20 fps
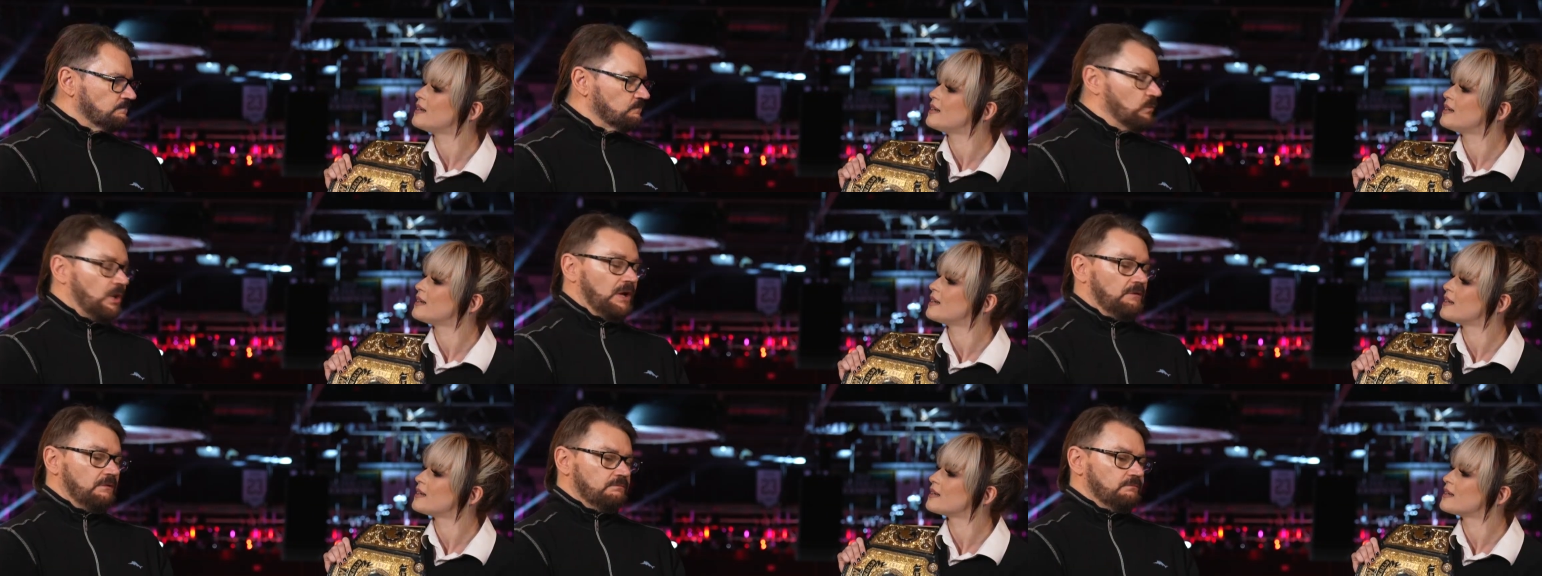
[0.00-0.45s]

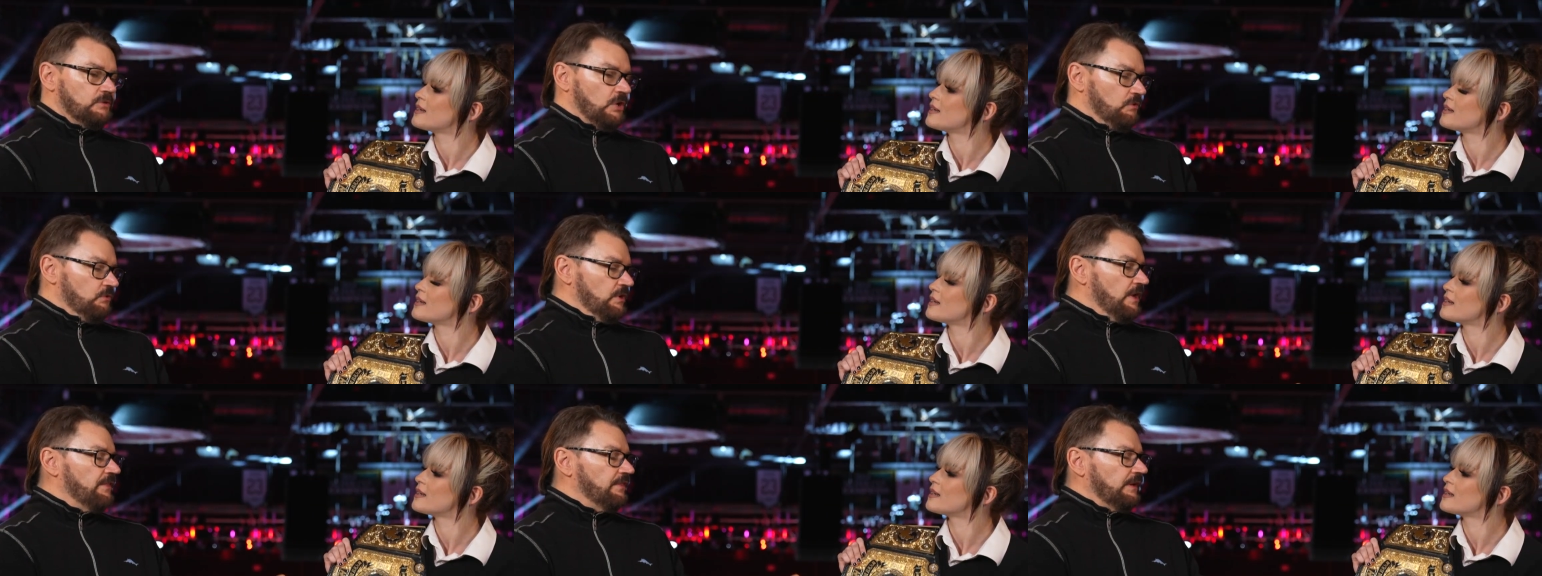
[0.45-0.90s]
Speaker 1: Well,
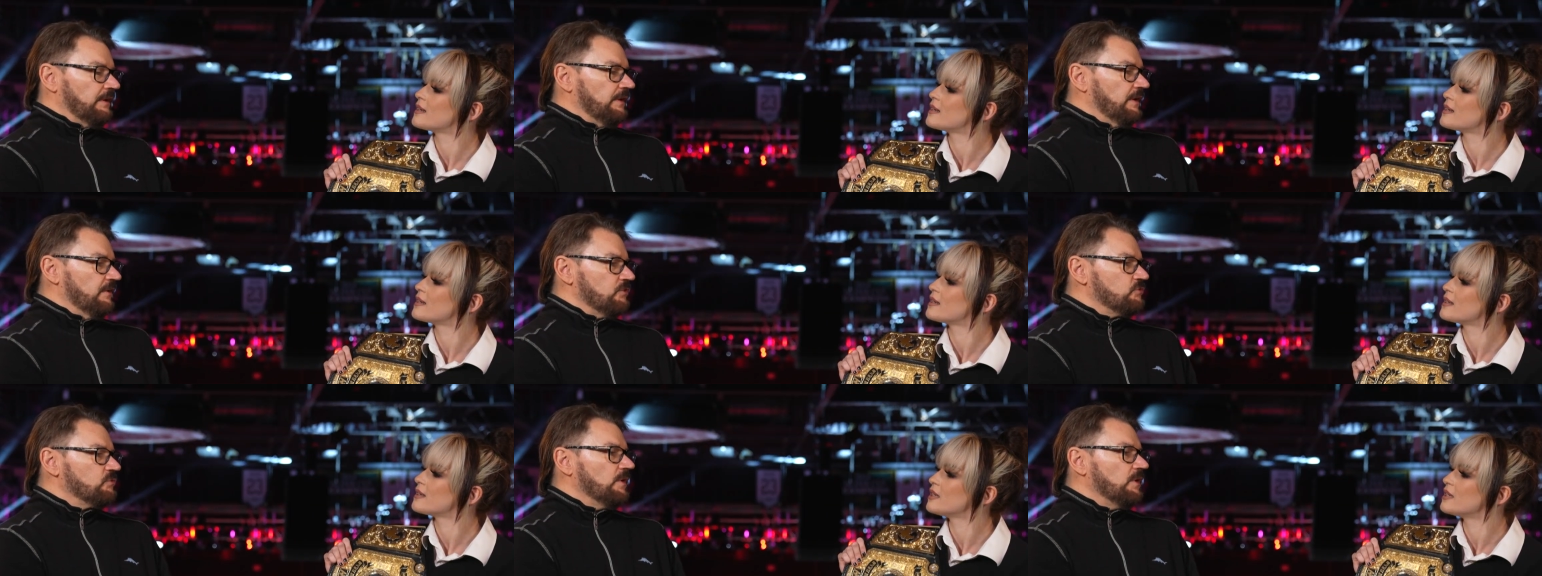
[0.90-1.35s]
no, nothing
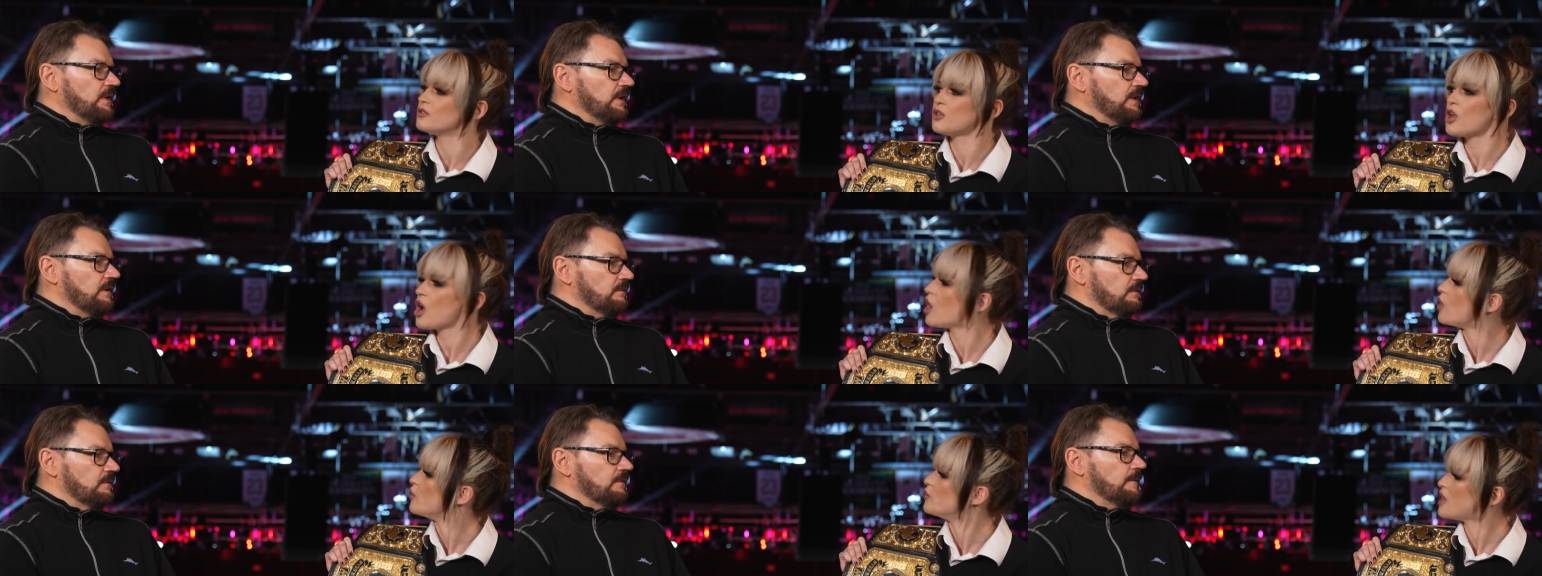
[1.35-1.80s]
does, really.
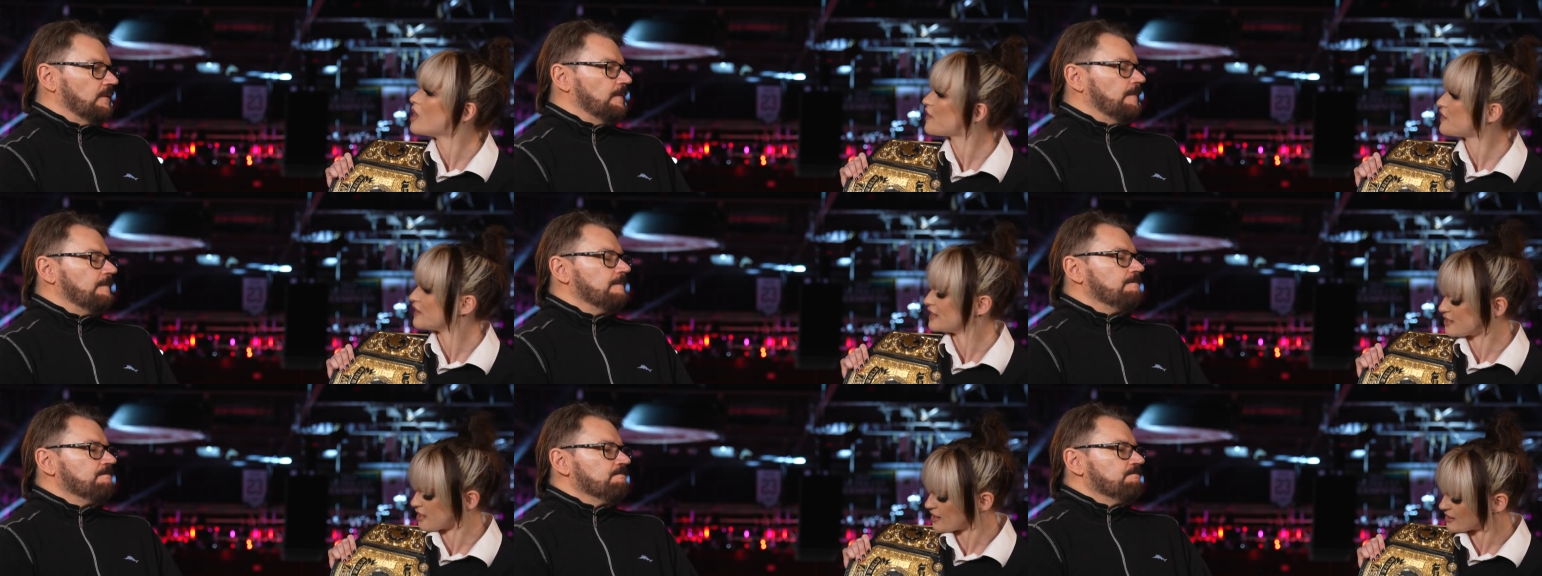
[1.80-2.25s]
Speaker 2: No,
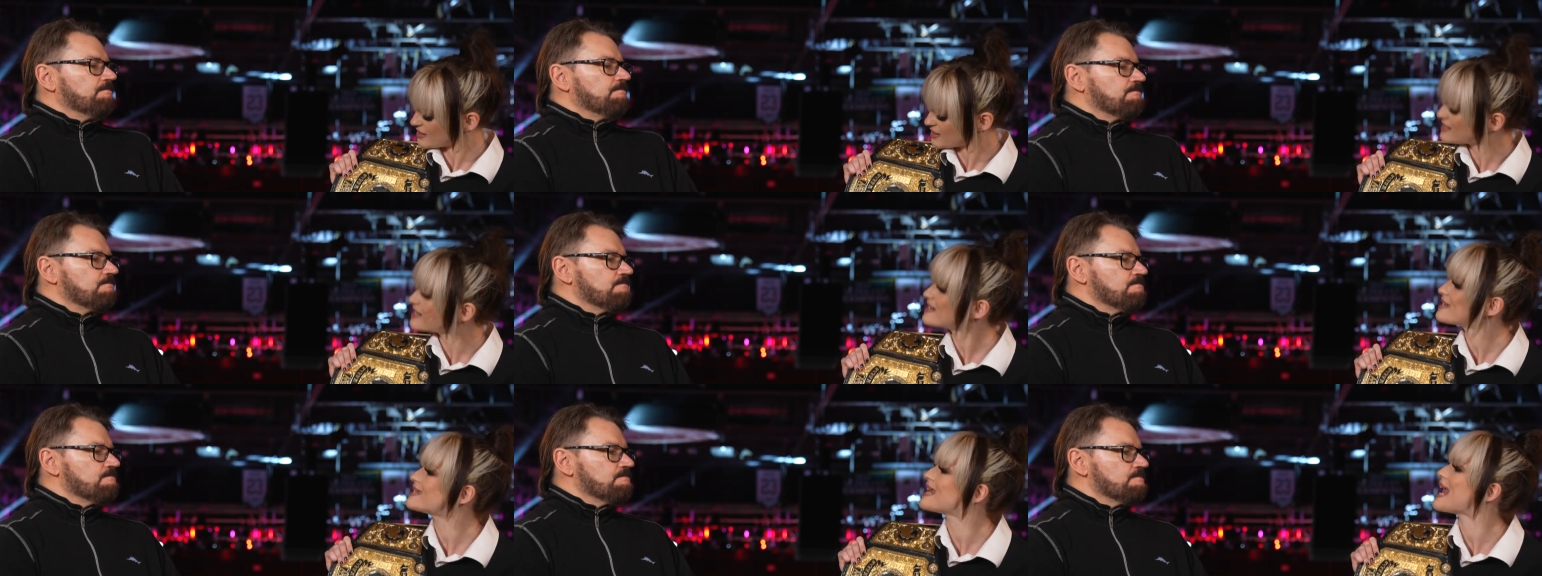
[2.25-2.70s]
nothing does,
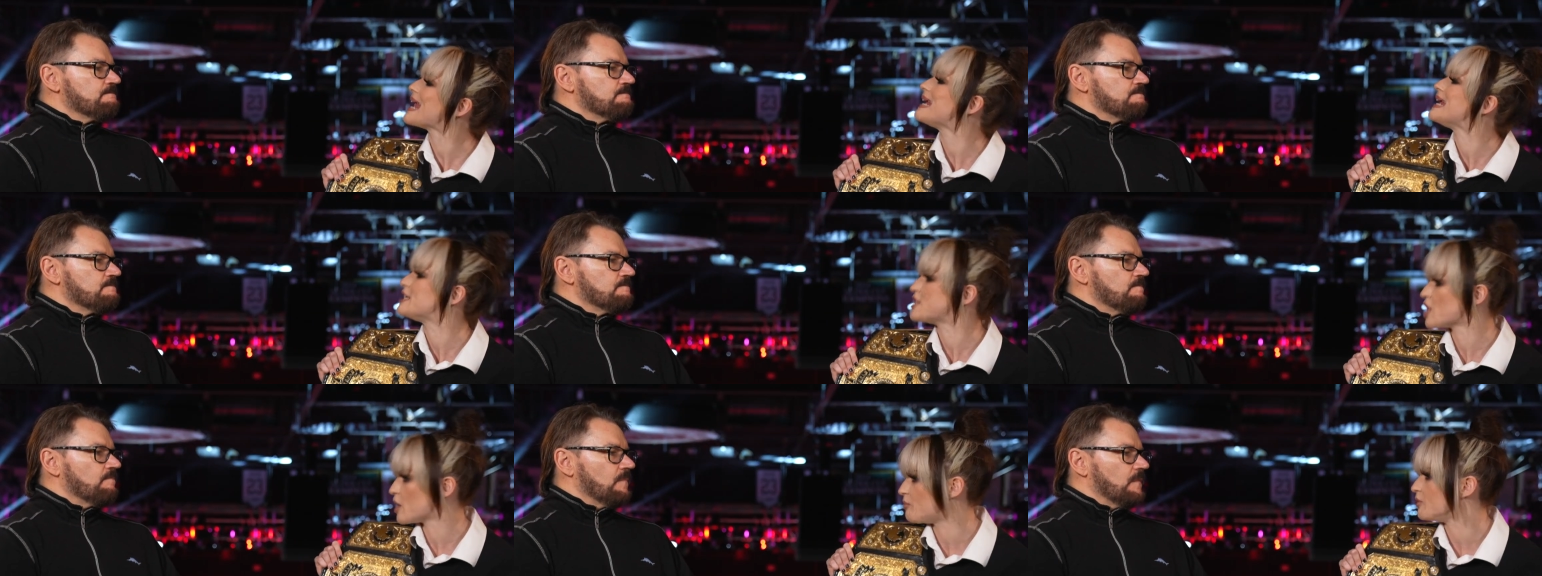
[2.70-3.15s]
because this is
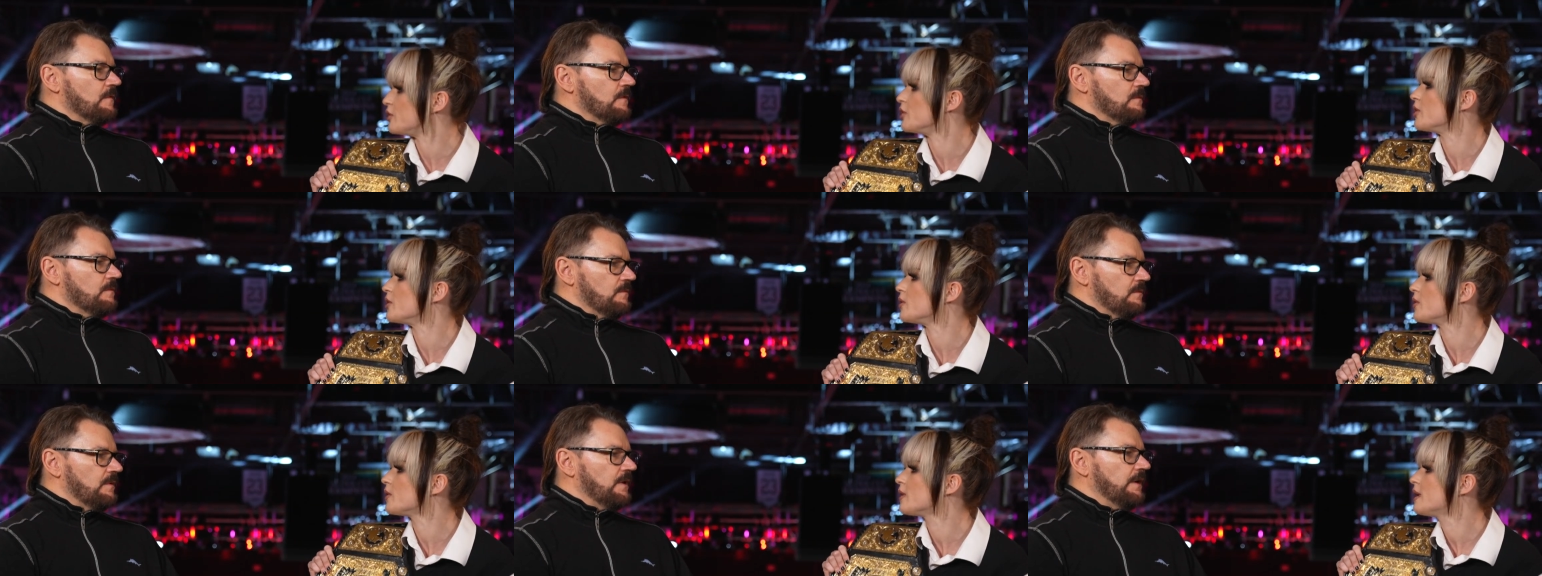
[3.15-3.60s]

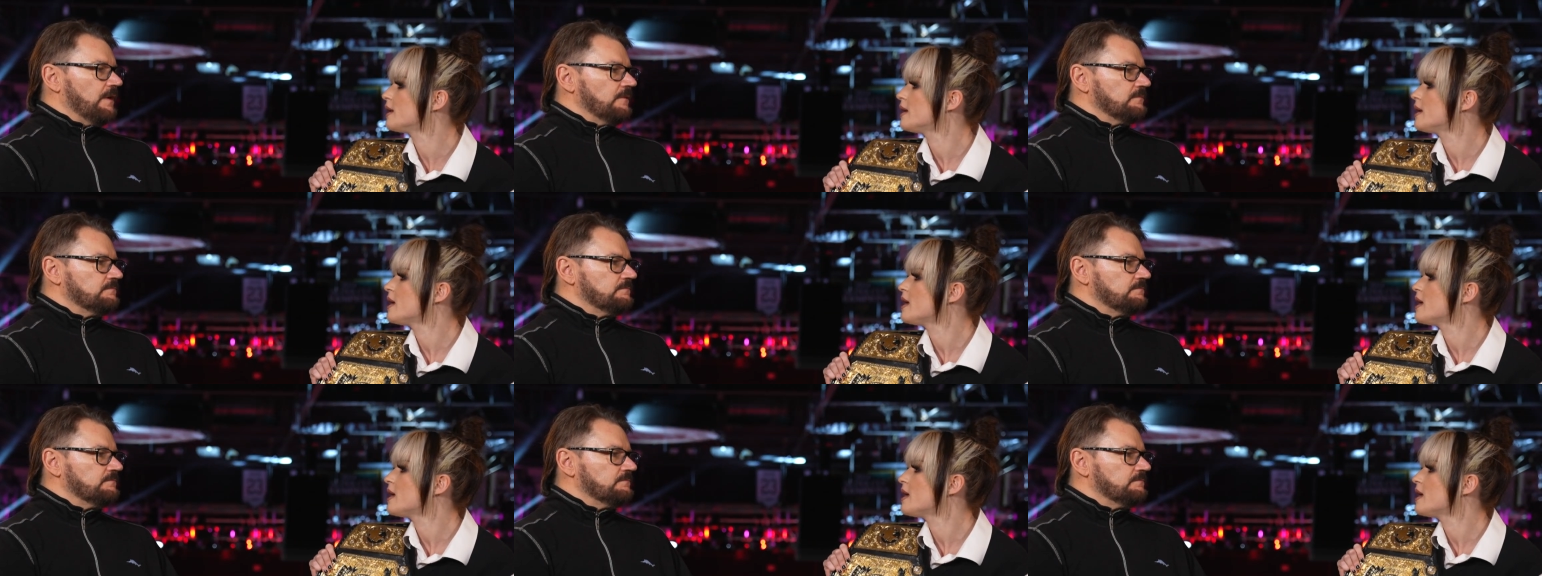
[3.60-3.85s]
AEW. Right.